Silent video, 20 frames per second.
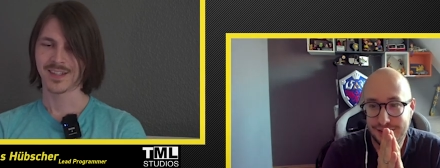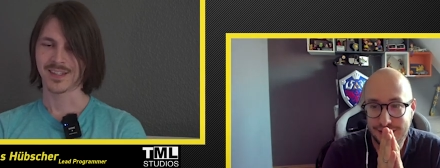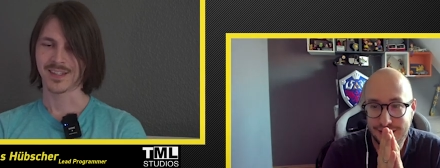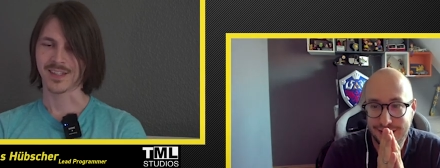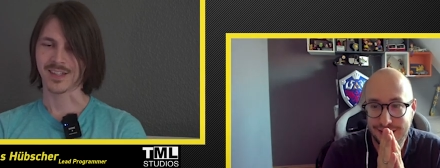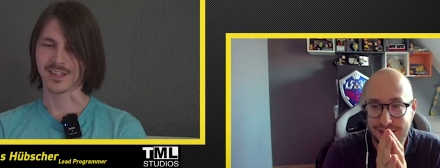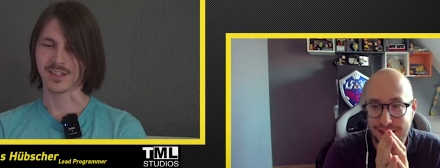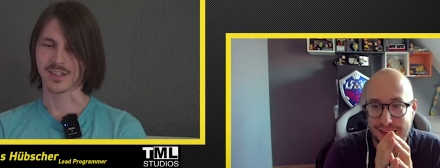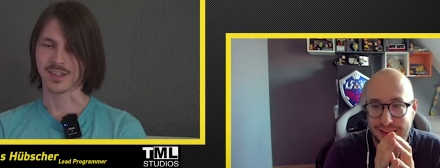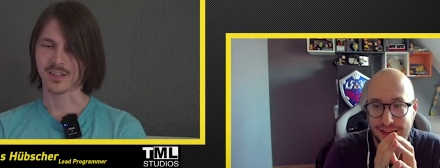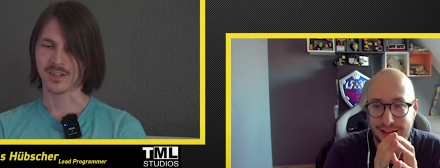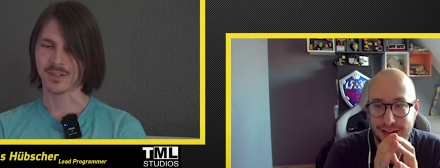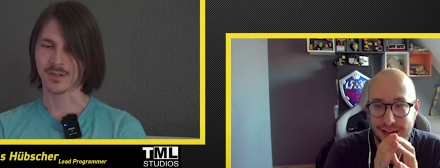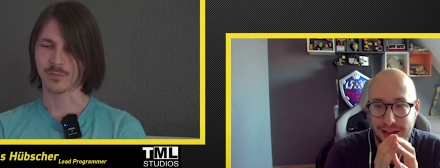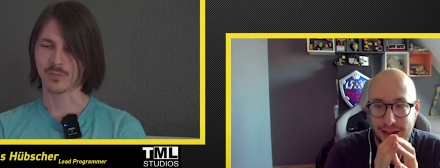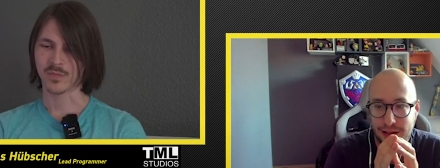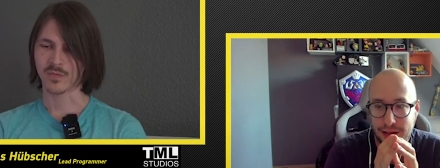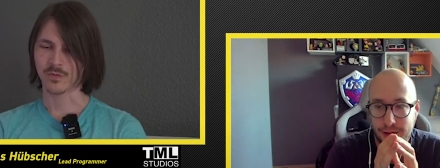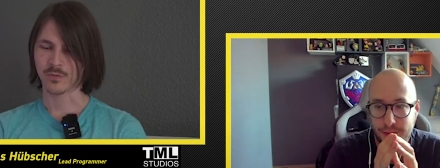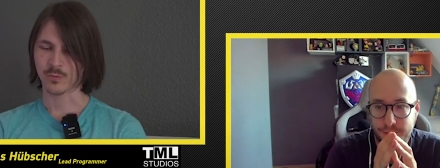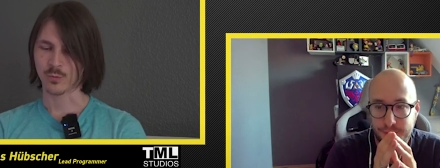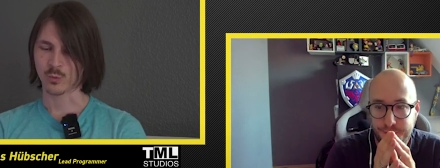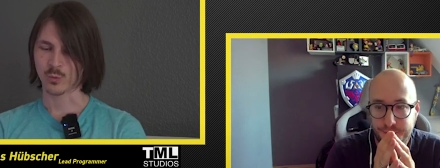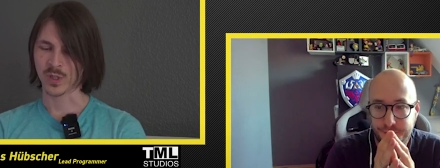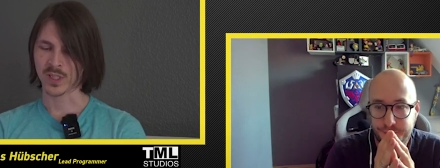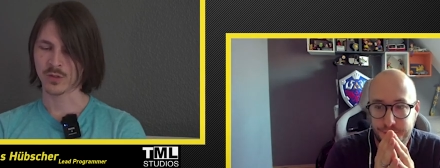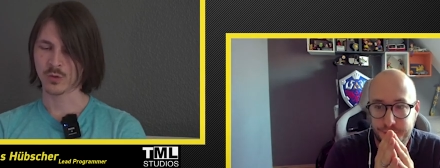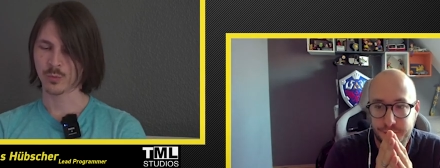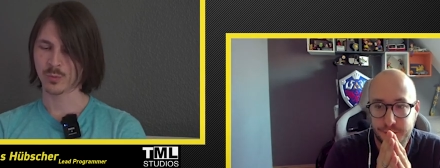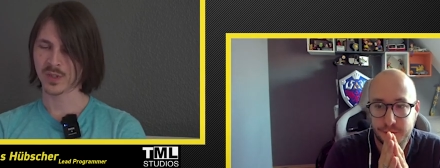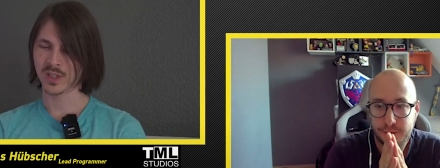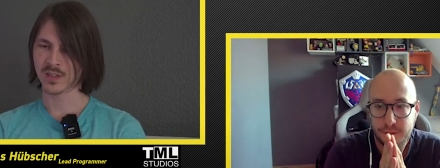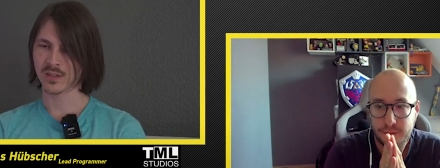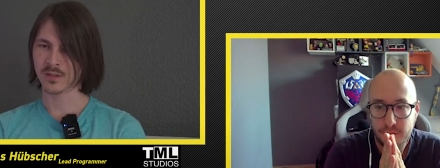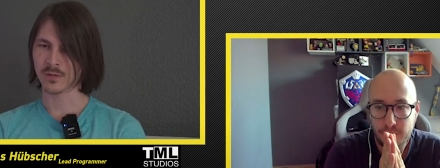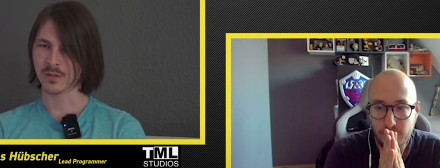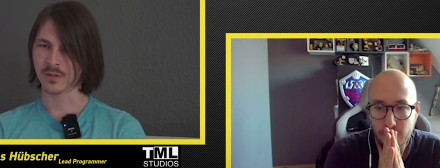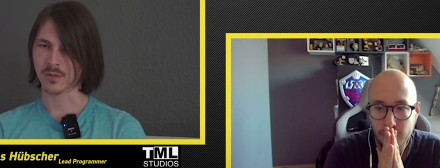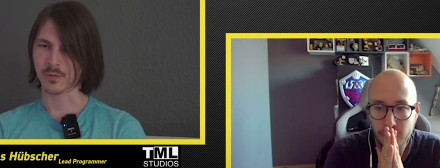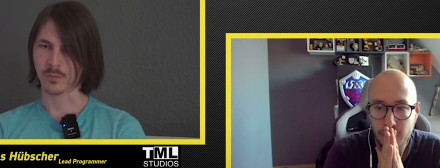Speaker 1: Yeah, um, when you build
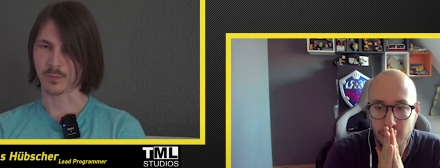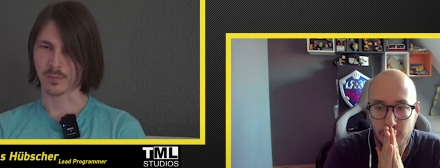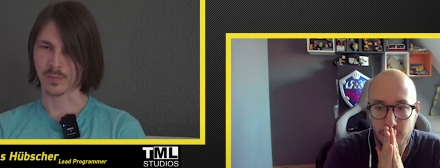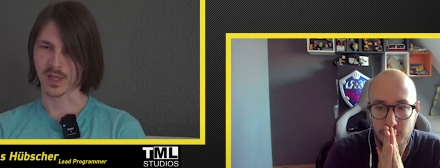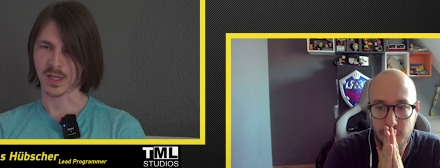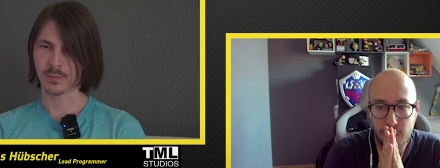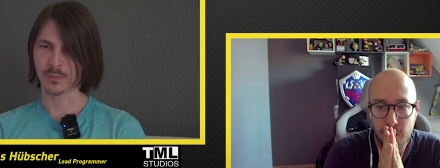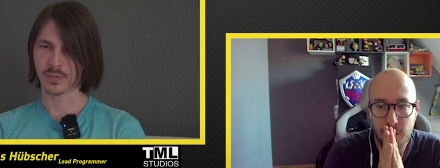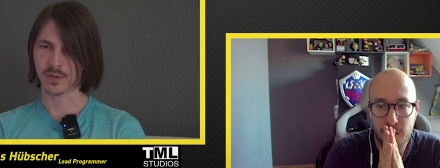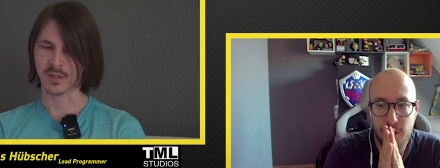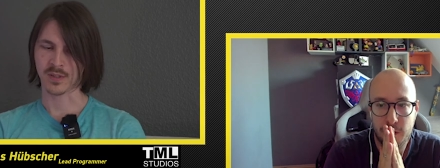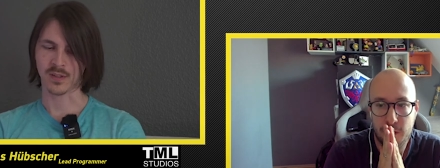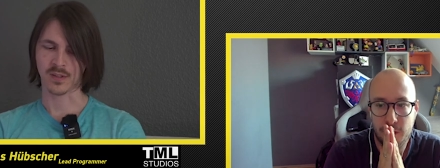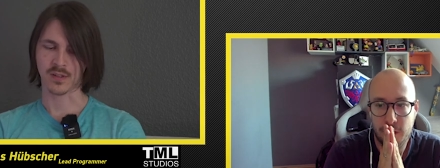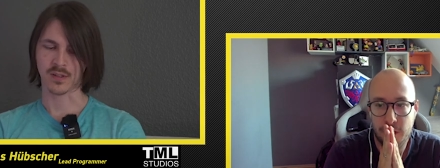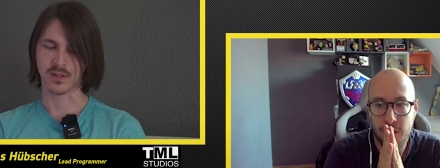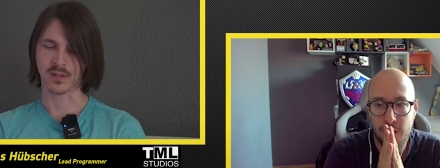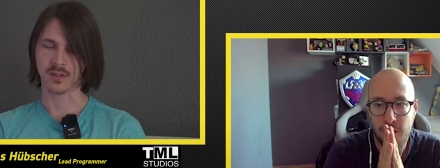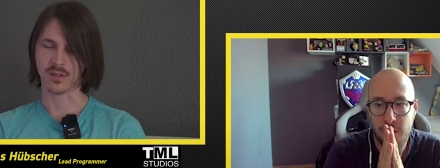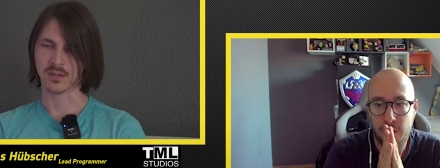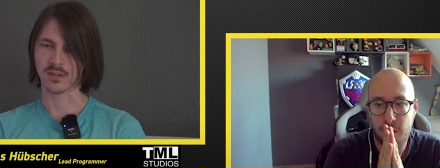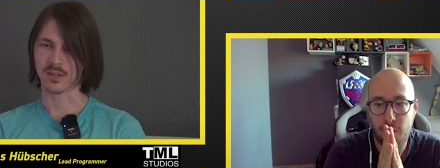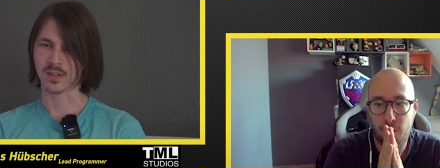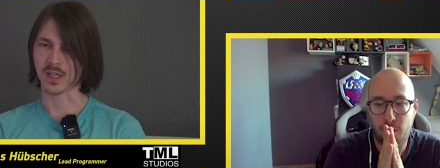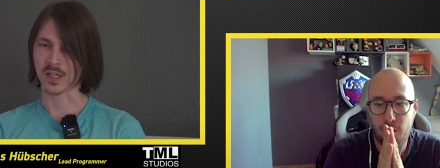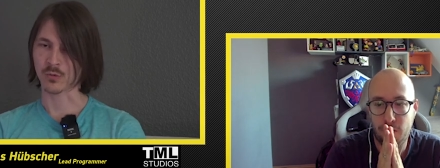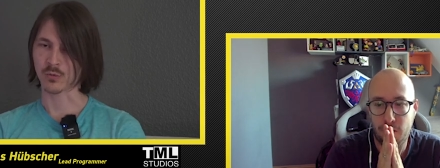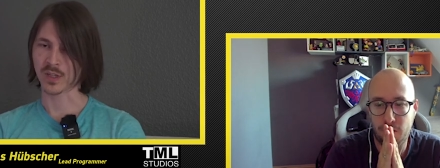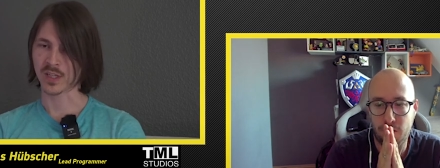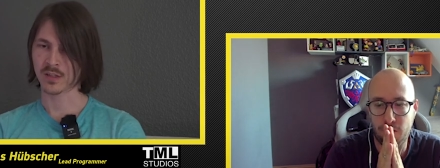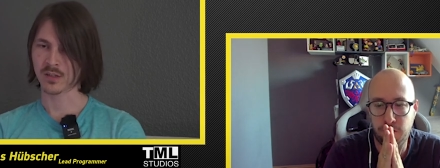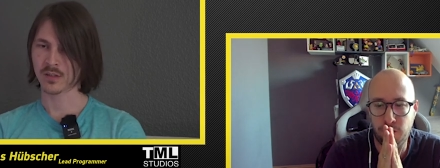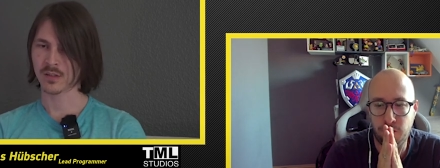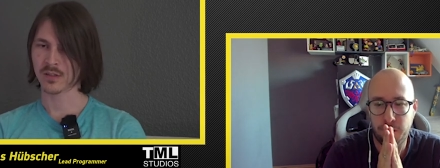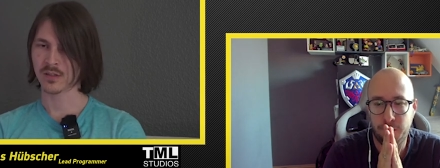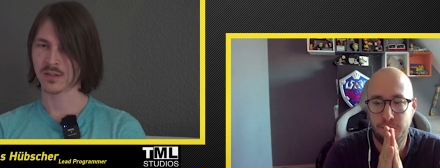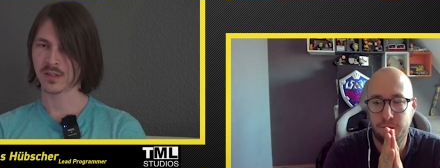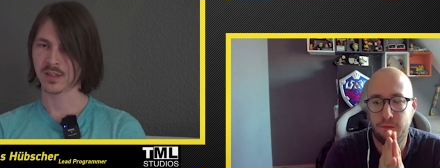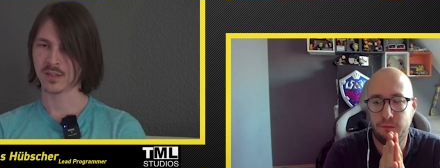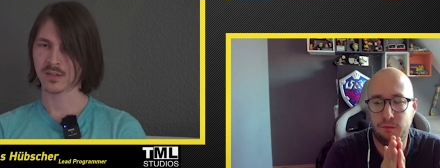a map in the Unreal
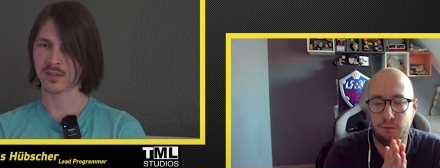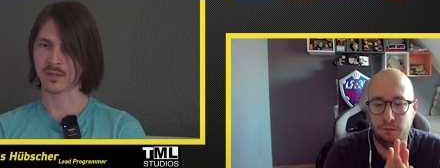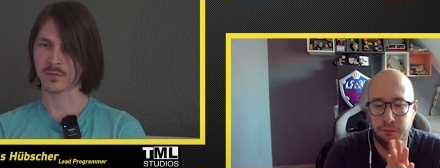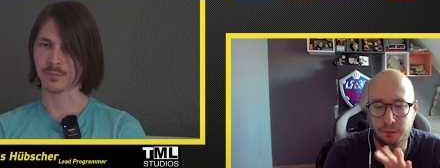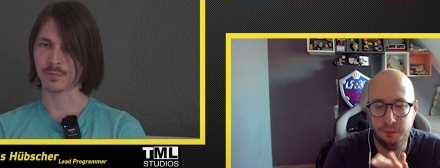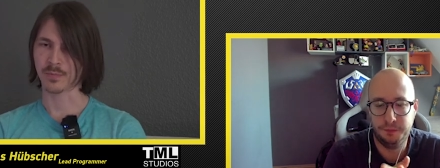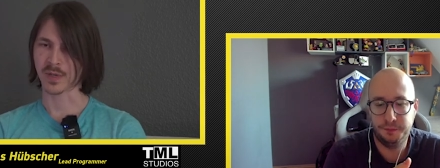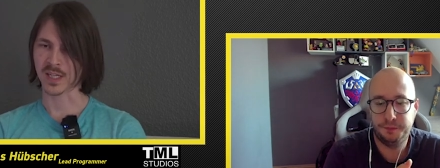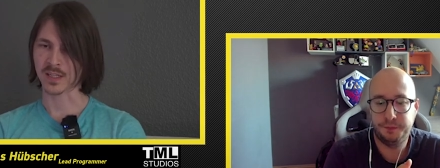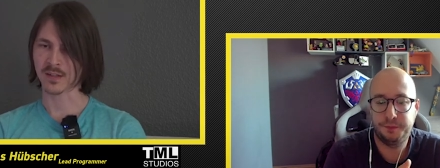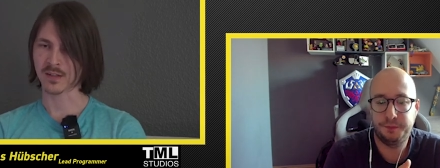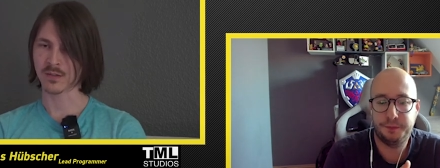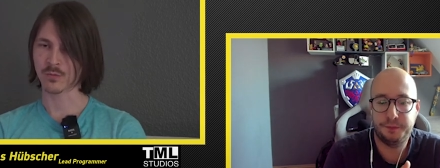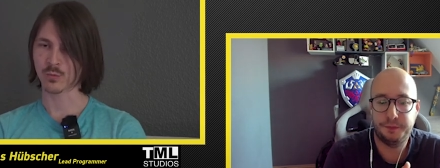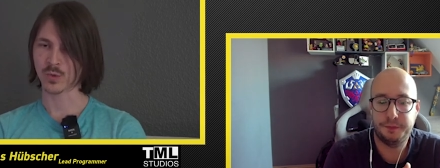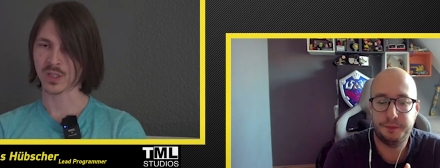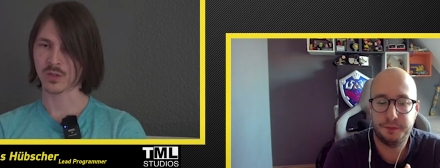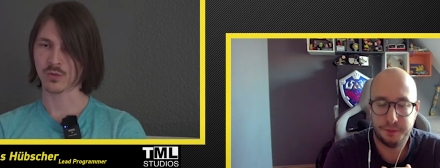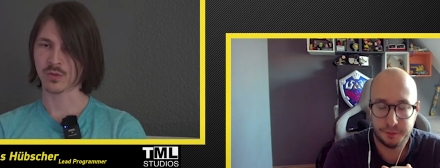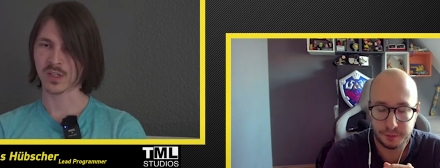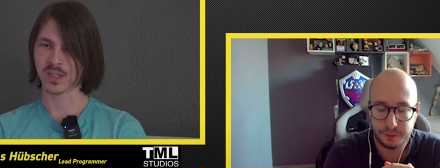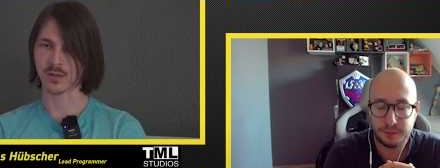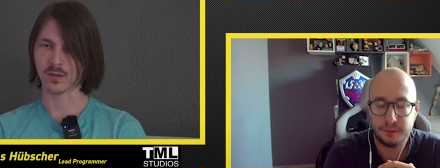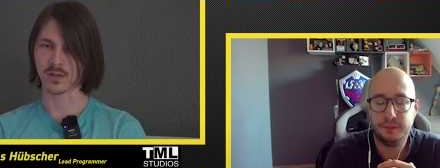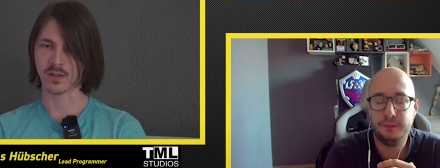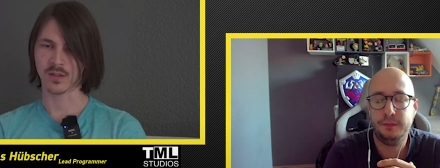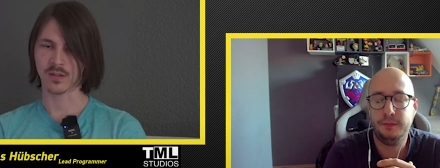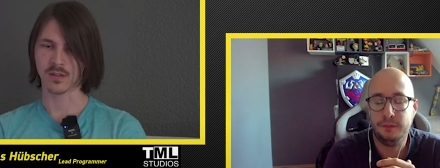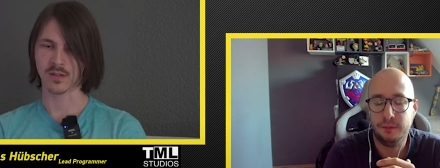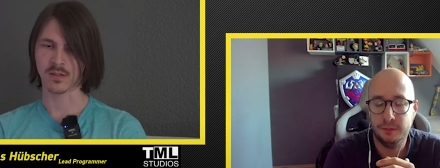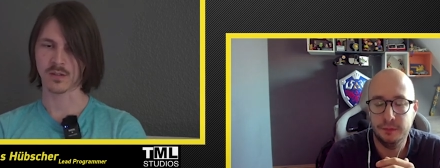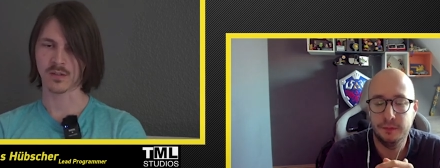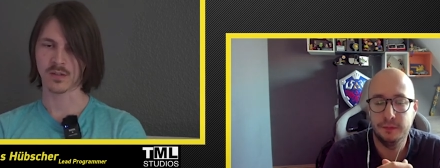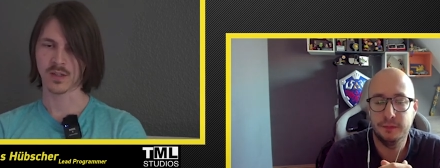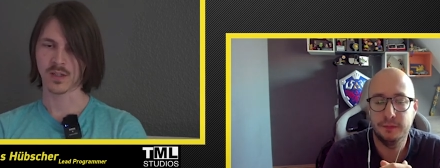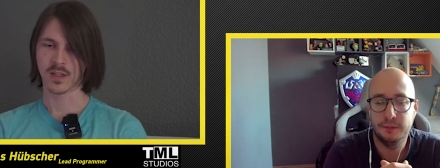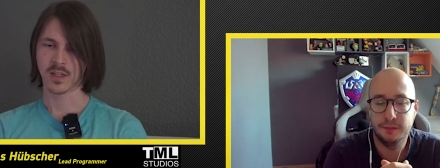Editor, there's a button where you can uh,